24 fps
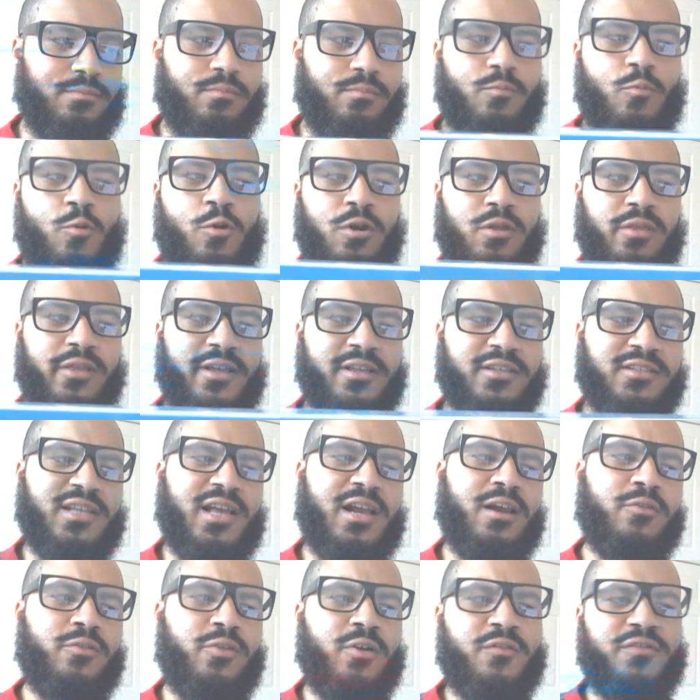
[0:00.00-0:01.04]
more or less. I
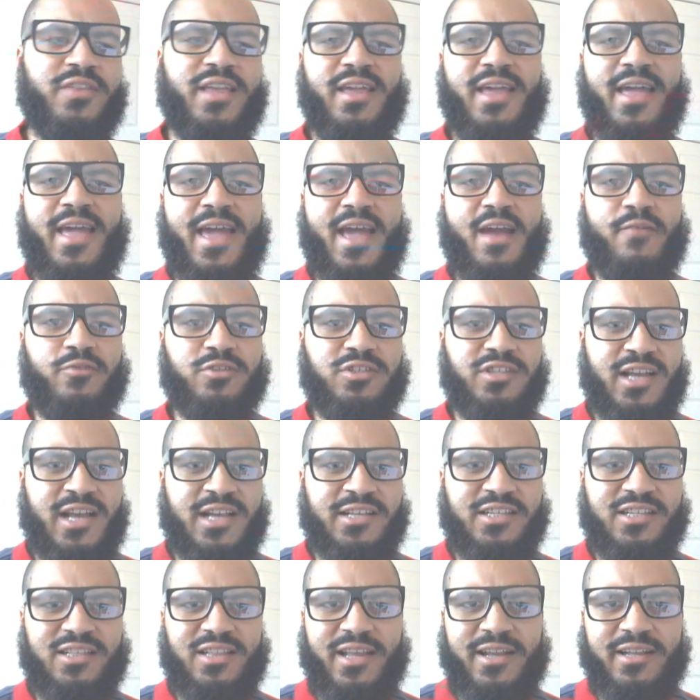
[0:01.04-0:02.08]
don't know if they
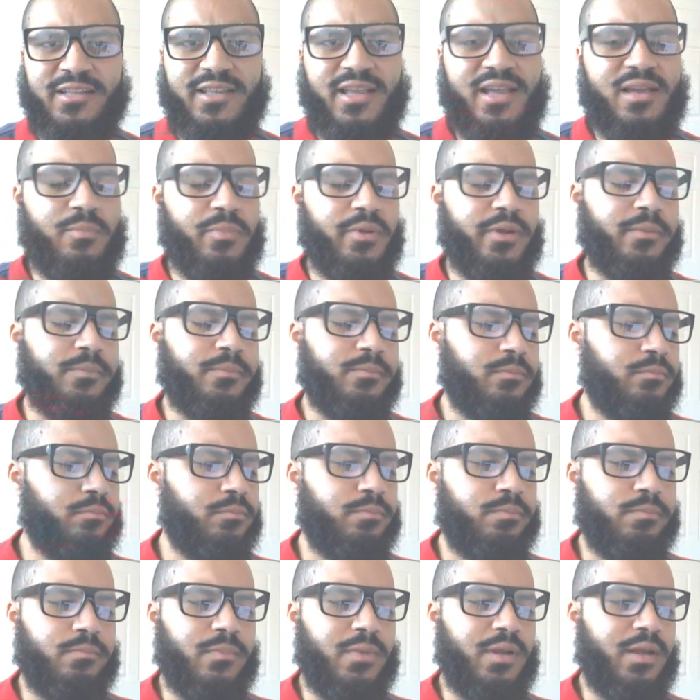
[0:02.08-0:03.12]
advertise it like that, but
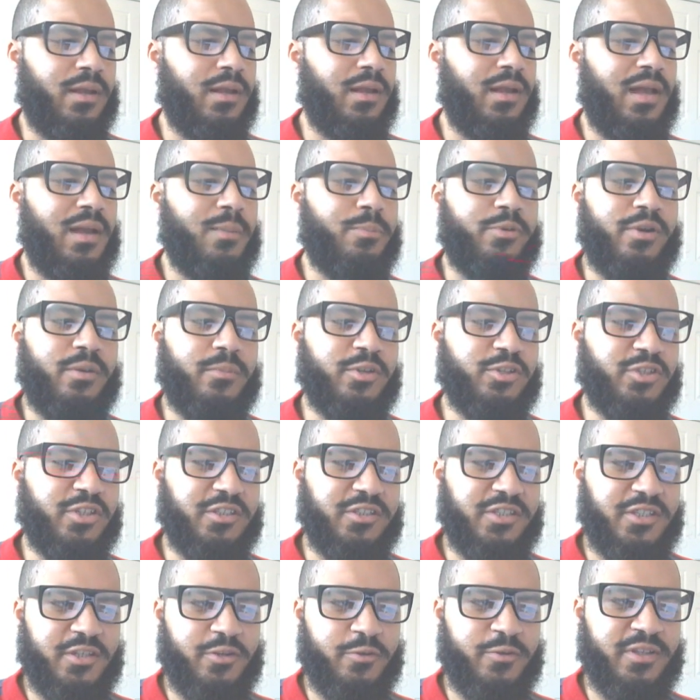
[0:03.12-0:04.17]
I pretty much
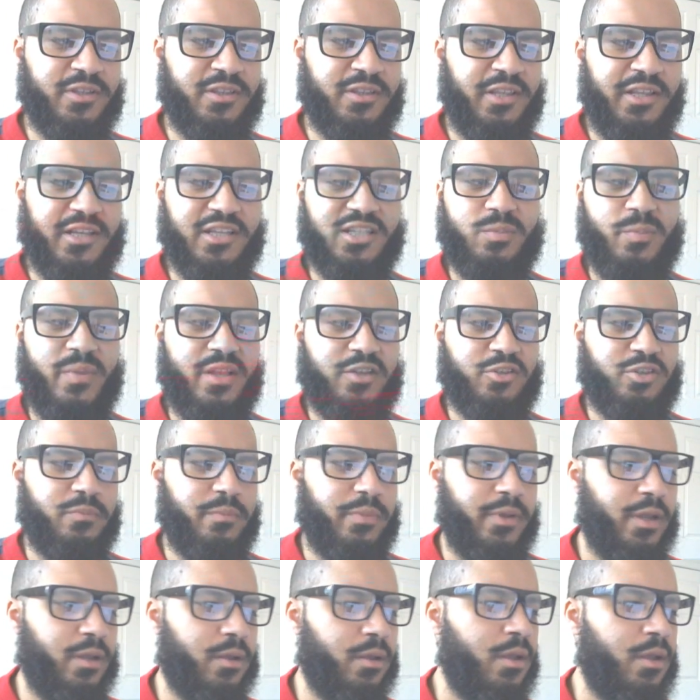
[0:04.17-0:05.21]
consider it the expansion
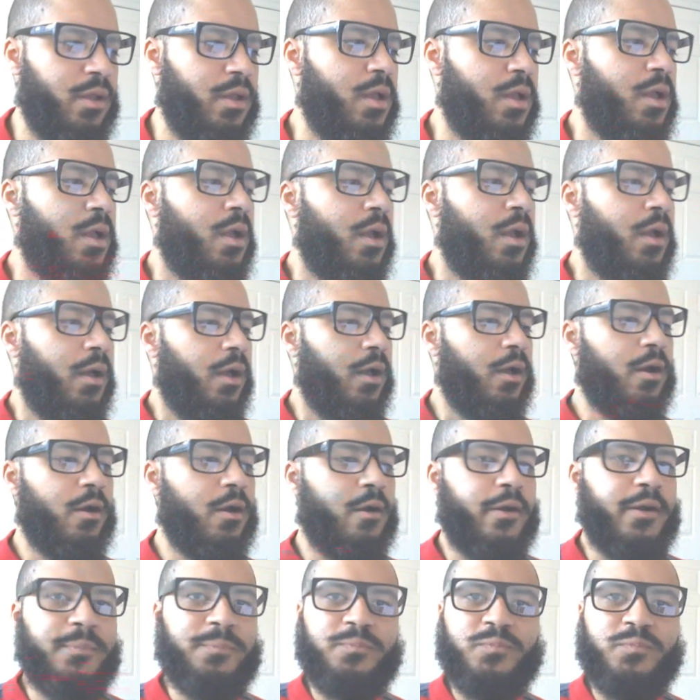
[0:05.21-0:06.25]
pack. All
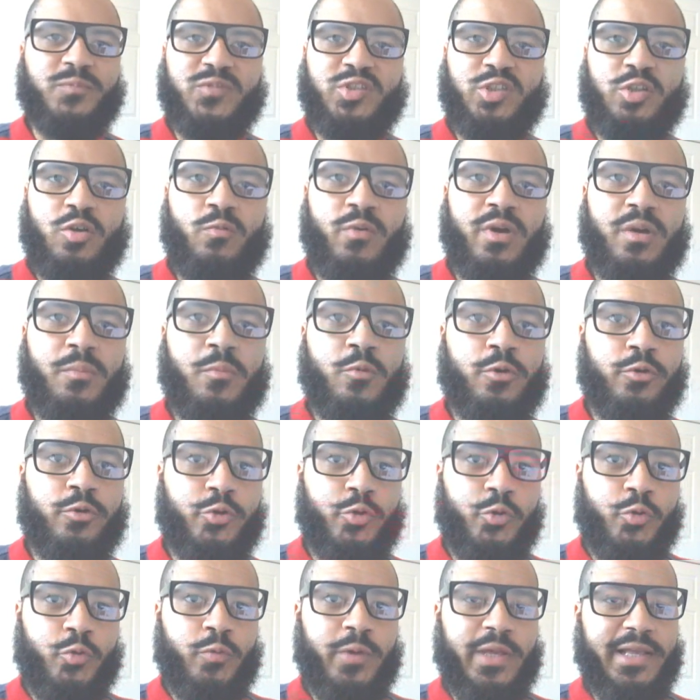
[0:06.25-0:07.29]
right, so what I'm going to
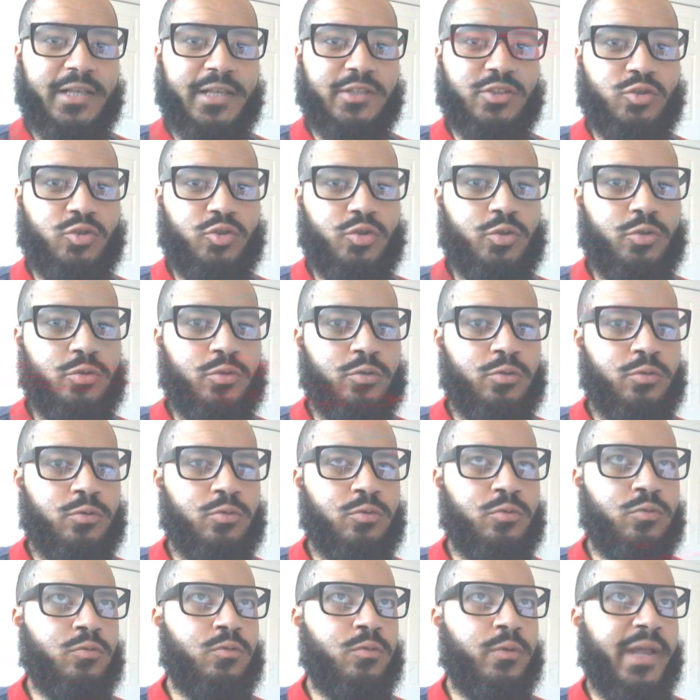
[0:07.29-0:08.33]
do is
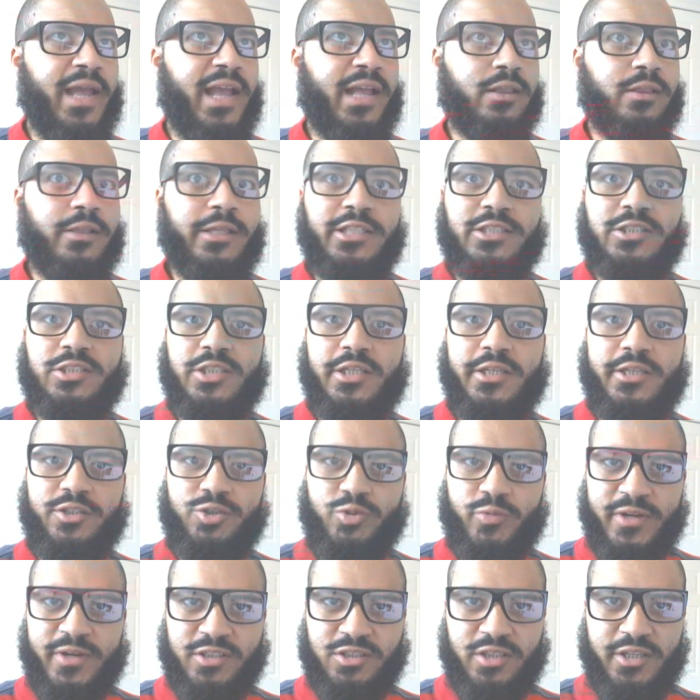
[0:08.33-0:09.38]
do at least 10
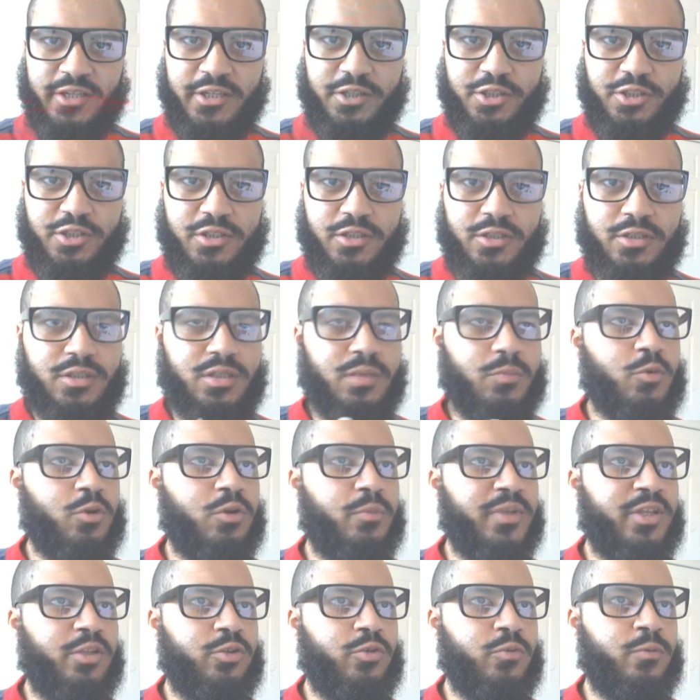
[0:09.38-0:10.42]
translations. I'm going to
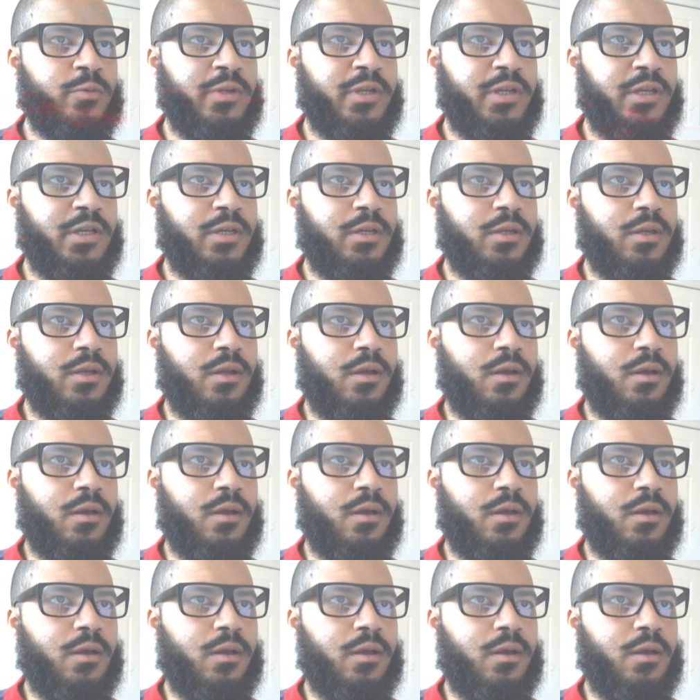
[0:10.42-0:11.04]
be doing,